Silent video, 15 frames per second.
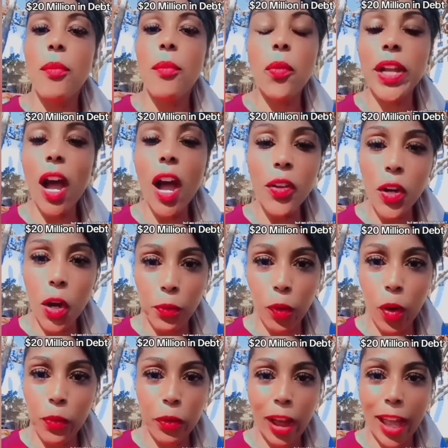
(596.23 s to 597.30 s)
But we all know
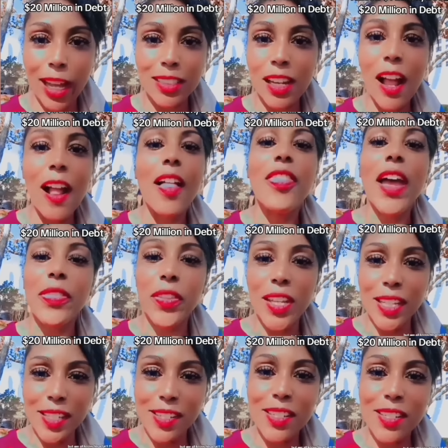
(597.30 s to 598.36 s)
for a fact
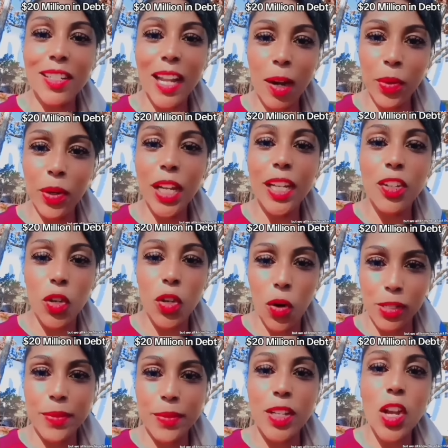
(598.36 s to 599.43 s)
that these celebrity
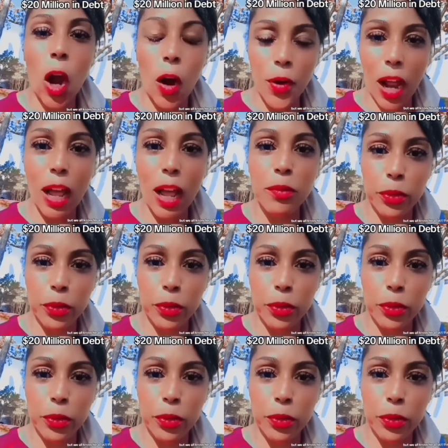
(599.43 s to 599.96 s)
endorsements are not